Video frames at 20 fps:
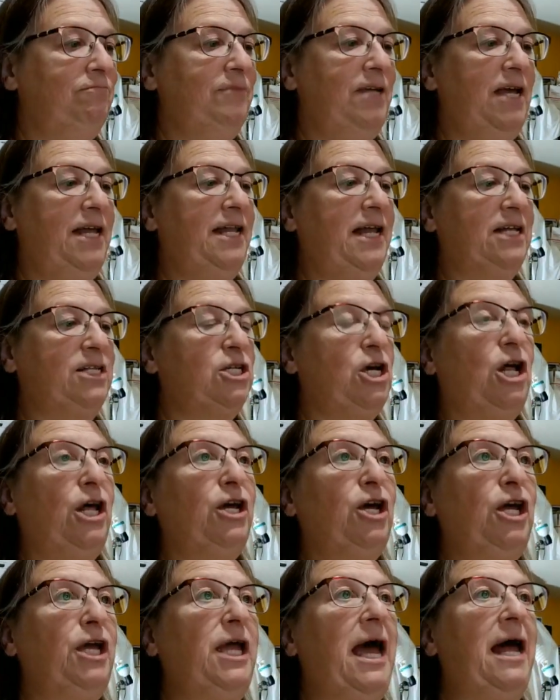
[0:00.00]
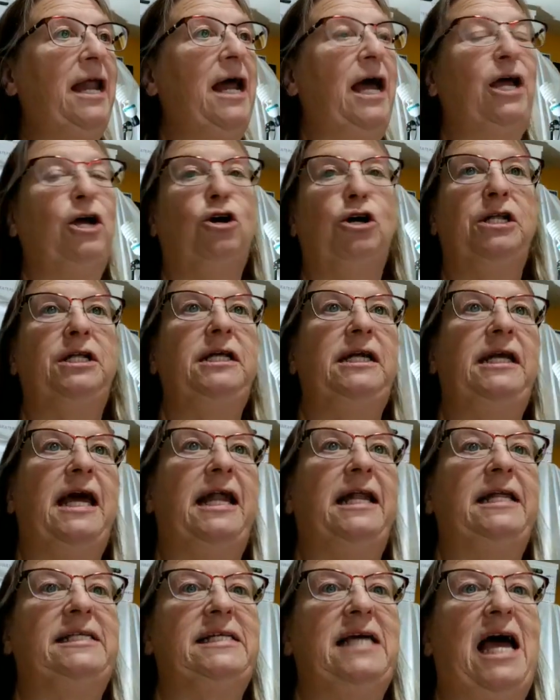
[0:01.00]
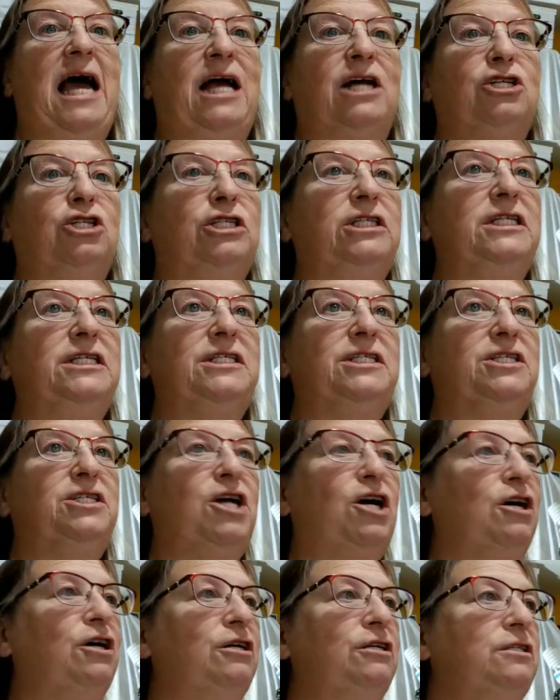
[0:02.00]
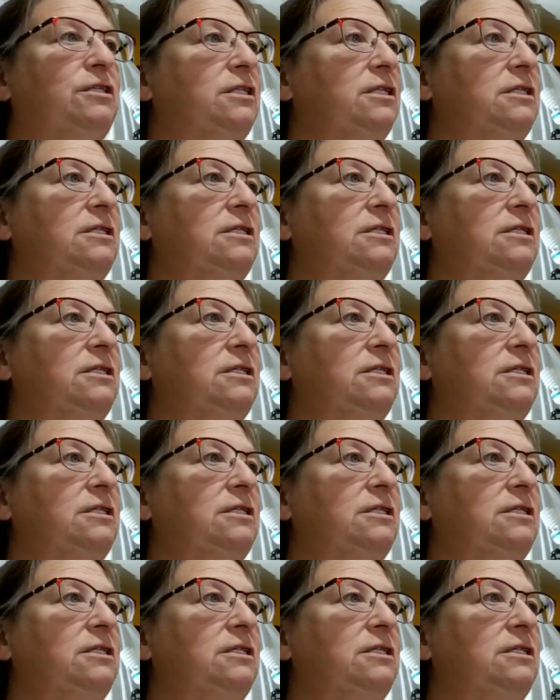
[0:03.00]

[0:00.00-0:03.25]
and that's all I could get. I couldn't get it to actually start.